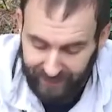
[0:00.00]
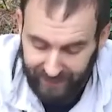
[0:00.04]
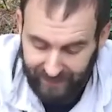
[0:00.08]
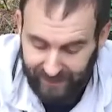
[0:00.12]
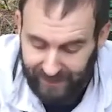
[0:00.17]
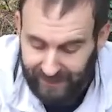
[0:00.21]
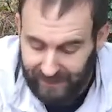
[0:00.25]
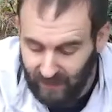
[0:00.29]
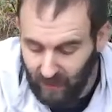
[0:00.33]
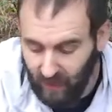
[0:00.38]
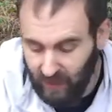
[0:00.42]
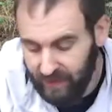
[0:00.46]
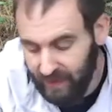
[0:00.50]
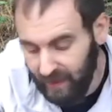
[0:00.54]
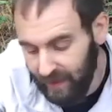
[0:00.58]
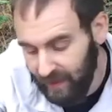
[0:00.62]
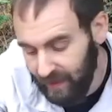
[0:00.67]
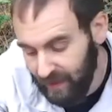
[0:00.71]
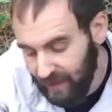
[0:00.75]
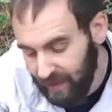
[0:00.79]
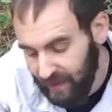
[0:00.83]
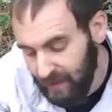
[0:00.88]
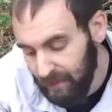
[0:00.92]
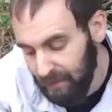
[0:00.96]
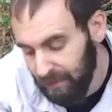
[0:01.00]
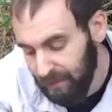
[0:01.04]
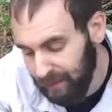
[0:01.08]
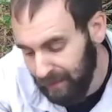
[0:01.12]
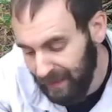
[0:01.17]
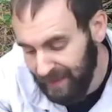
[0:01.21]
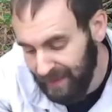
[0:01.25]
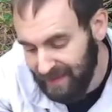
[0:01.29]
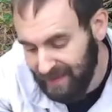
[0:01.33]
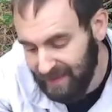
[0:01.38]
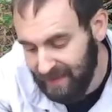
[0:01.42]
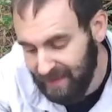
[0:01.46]
it inside there,
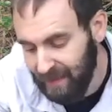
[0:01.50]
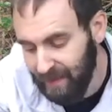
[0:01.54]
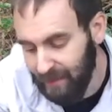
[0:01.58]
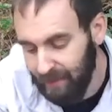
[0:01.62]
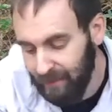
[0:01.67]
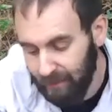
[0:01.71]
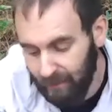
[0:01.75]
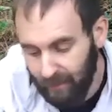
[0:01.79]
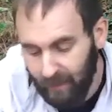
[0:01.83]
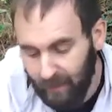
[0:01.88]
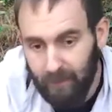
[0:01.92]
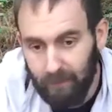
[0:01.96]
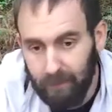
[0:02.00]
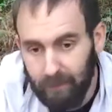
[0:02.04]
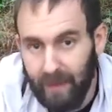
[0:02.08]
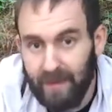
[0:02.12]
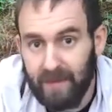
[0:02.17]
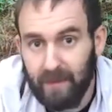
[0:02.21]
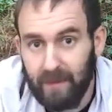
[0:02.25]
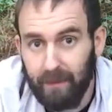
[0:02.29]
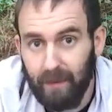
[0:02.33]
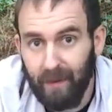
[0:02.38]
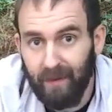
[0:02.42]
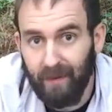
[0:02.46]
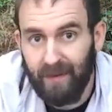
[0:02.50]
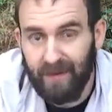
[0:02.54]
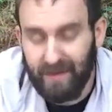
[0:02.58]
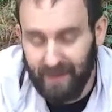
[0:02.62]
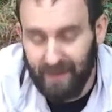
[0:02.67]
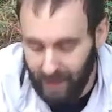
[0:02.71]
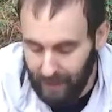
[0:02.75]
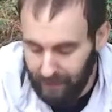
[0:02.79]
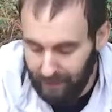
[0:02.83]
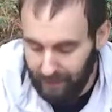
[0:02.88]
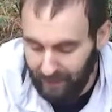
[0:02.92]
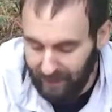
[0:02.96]
place a puri
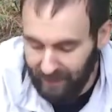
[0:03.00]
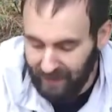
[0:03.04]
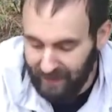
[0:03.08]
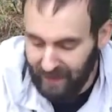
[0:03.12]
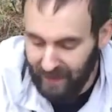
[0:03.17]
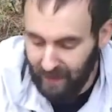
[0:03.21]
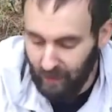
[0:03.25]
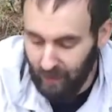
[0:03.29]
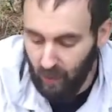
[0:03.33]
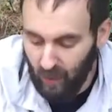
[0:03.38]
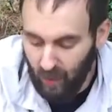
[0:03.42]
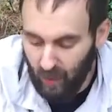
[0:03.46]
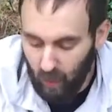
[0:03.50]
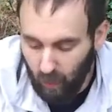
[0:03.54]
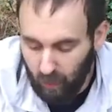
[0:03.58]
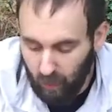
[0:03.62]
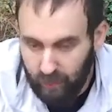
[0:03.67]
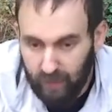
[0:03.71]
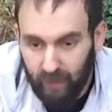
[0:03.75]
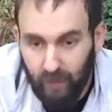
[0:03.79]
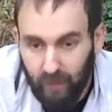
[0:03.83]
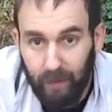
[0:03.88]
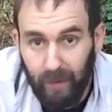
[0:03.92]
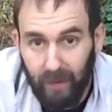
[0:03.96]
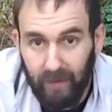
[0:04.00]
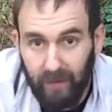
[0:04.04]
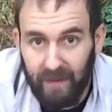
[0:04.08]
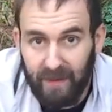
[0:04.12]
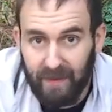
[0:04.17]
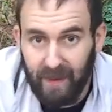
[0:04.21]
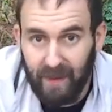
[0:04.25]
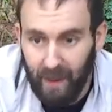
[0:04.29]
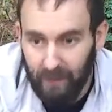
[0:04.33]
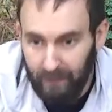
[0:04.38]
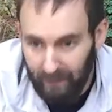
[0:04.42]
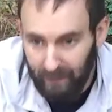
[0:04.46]
tab or a quarter of a puri
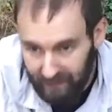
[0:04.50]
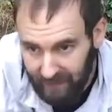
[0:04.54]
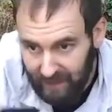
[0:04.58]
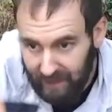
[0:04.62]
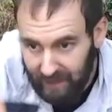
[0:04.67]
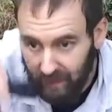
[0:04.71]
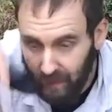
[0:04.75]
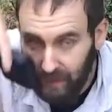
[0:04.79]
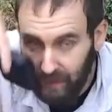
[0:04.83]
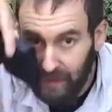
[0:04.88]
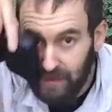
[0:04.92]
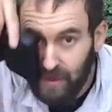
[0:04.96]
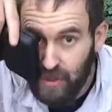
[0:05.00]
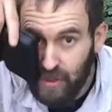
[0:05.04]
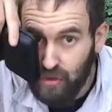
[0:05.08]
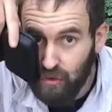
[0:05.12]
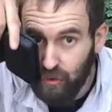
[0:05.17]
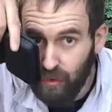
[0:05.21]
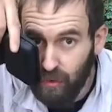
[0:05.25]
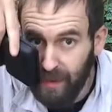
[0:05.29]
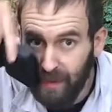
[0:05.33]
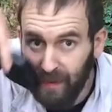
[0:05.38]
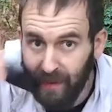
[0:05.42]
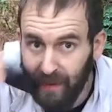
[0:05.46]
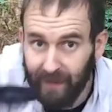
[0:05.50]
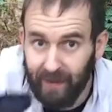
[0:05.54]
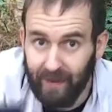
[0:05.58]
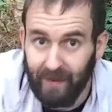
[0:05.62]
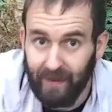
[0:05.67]
tab, and at least I could actually drink